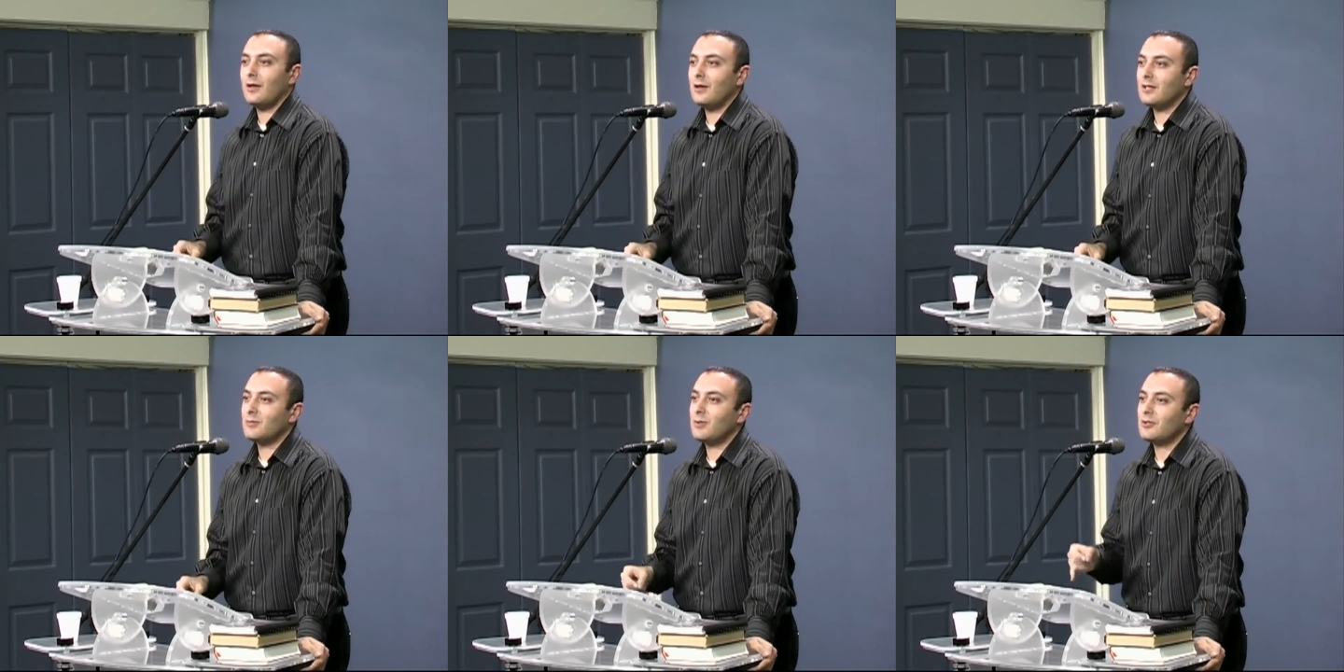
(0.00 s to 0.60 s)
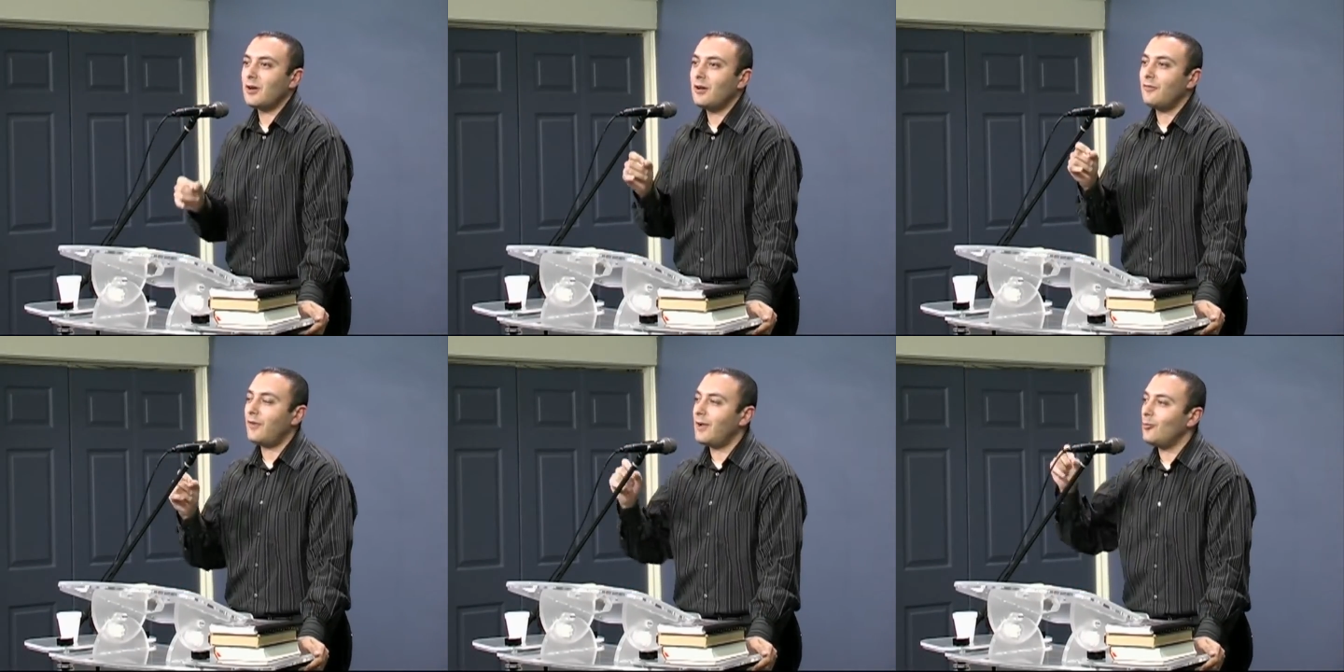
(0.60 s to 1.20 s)
He's been trying to
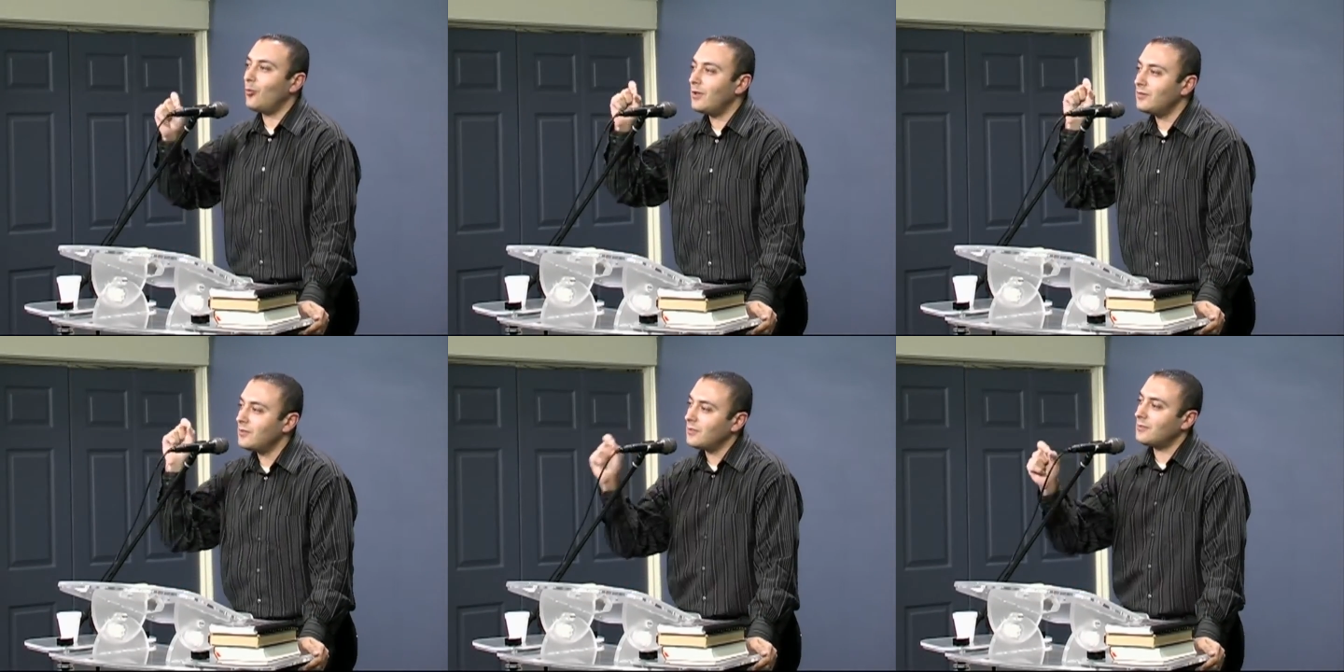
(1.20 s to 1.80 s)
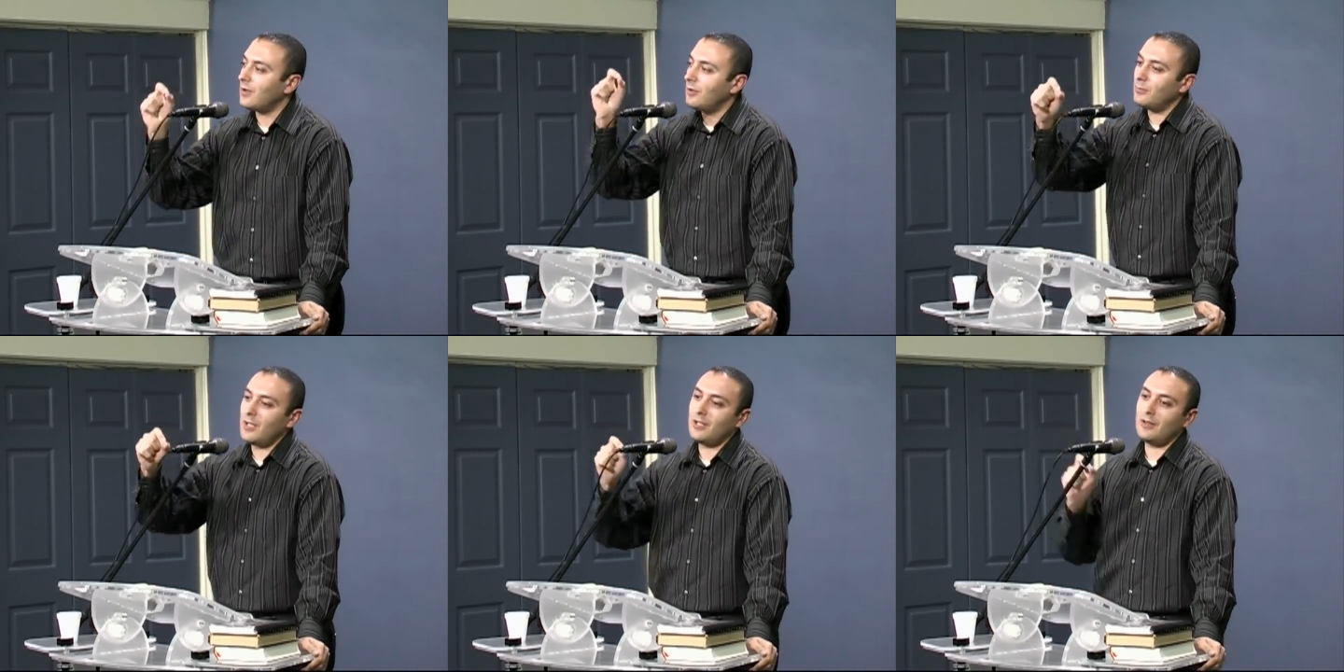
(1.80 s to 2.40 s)
find one dirt on
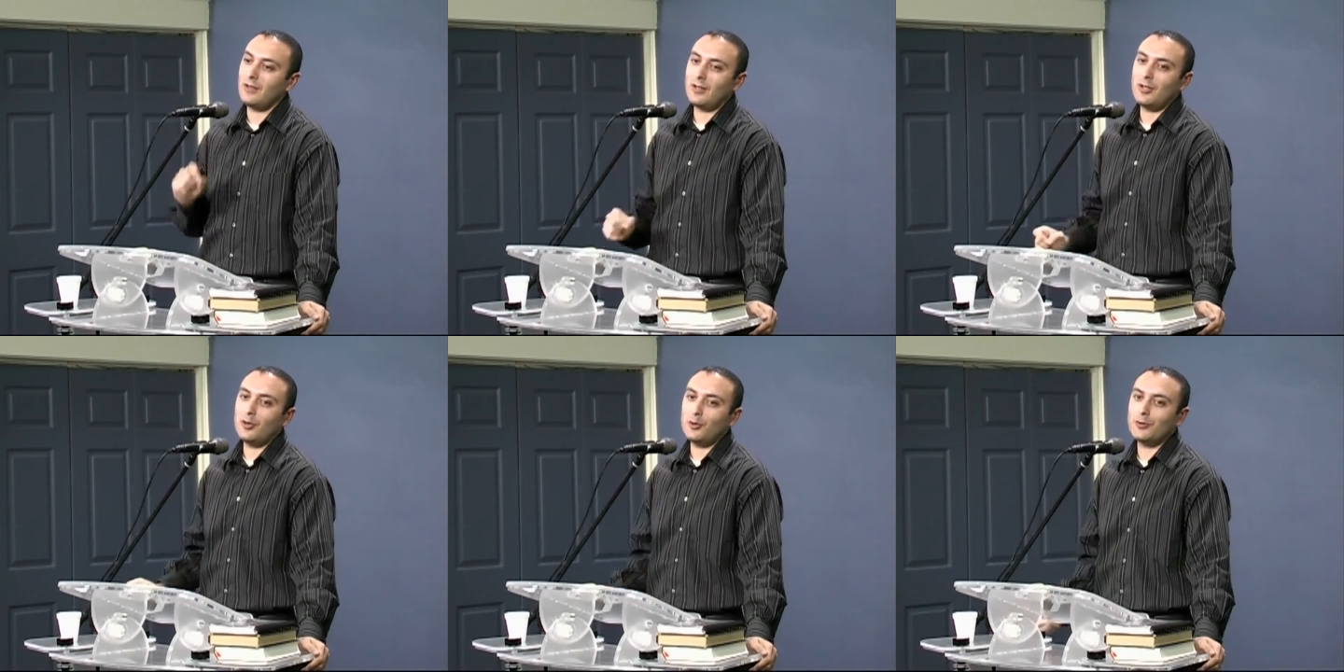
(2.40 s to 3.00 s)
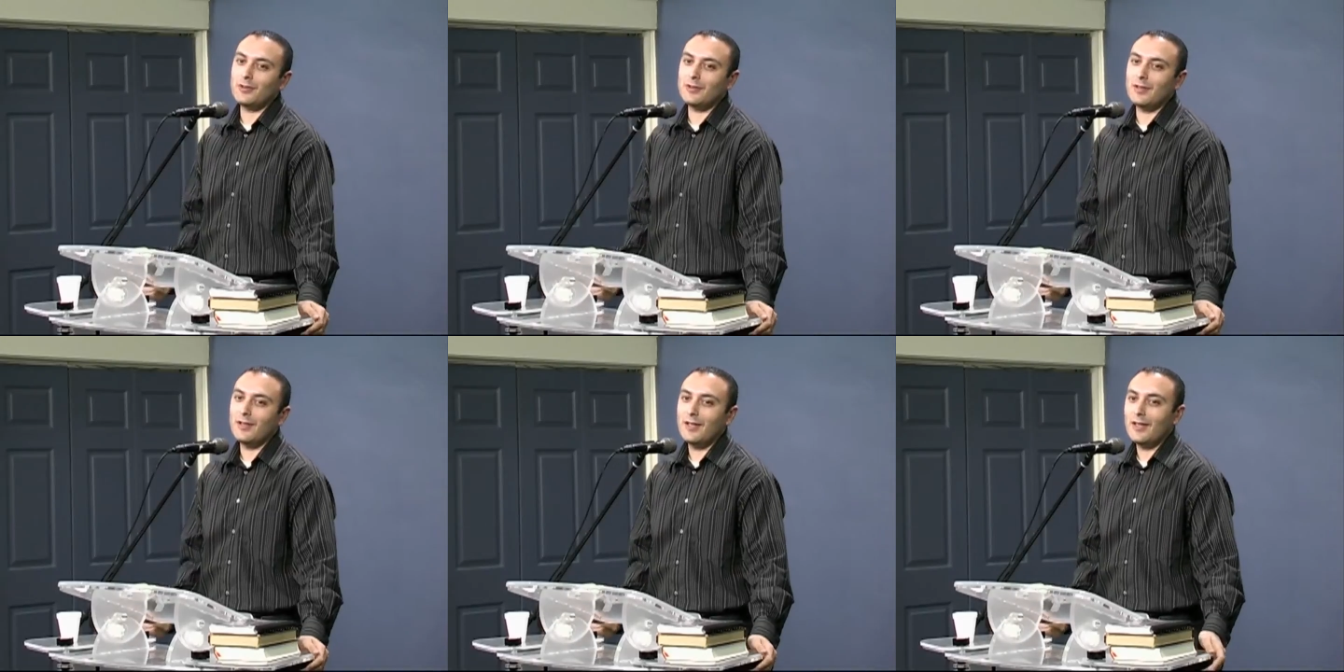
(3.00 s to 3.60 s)
me and he couldn't.
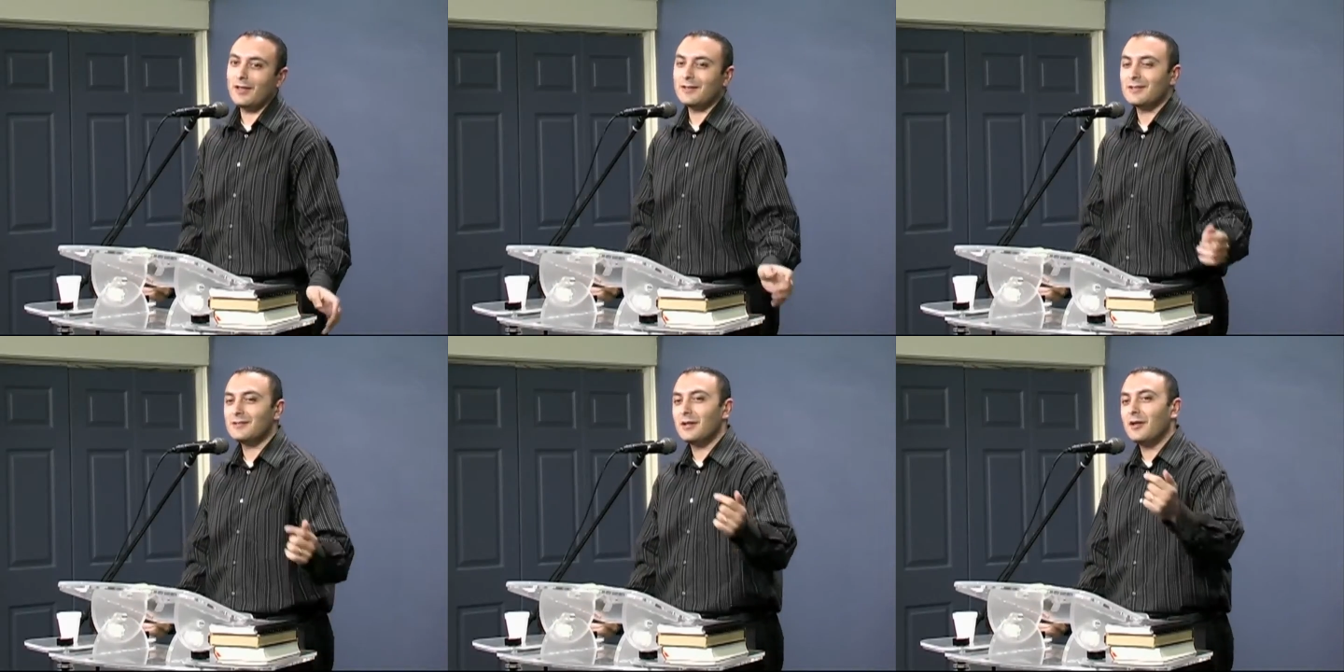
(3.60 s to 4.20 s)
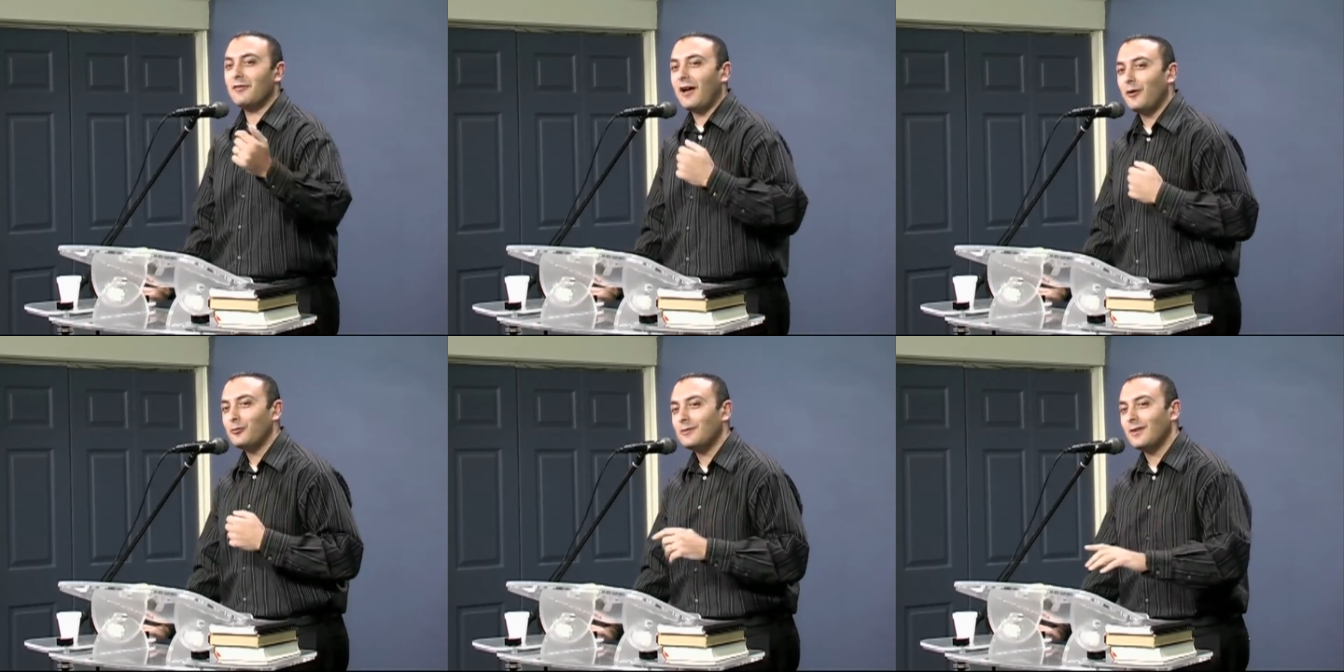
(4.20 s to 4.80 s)
And he says, and he
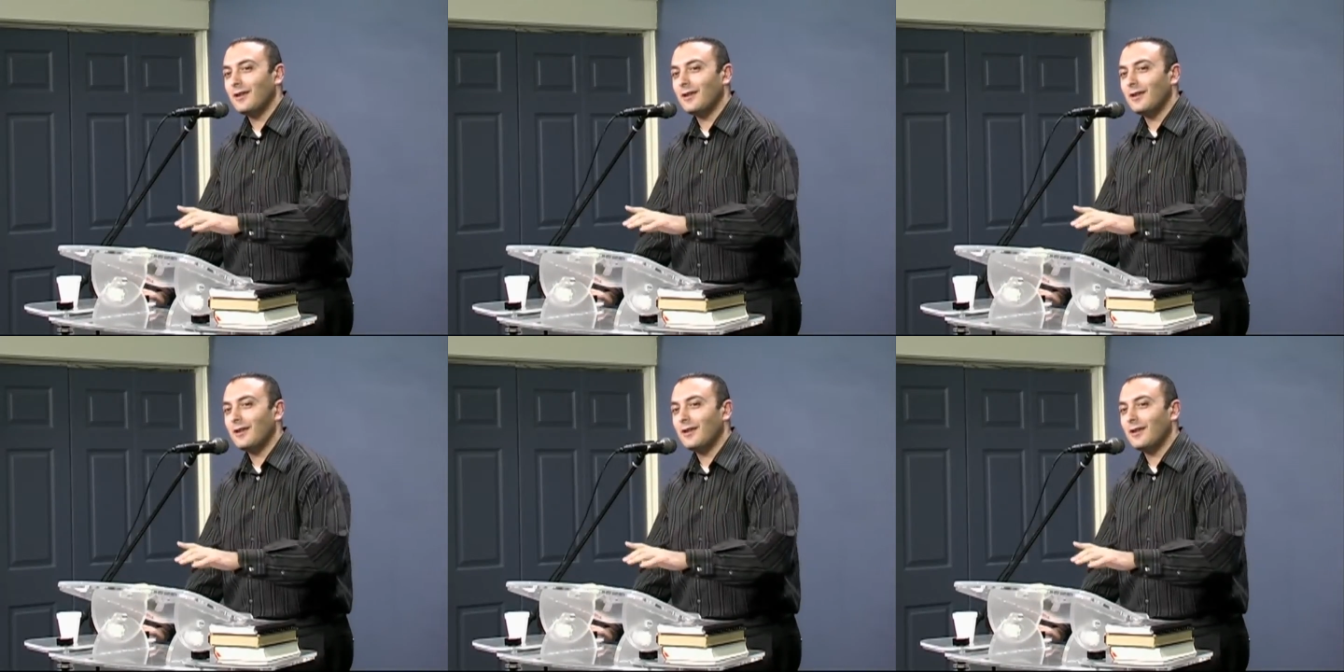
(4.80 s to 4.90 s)
found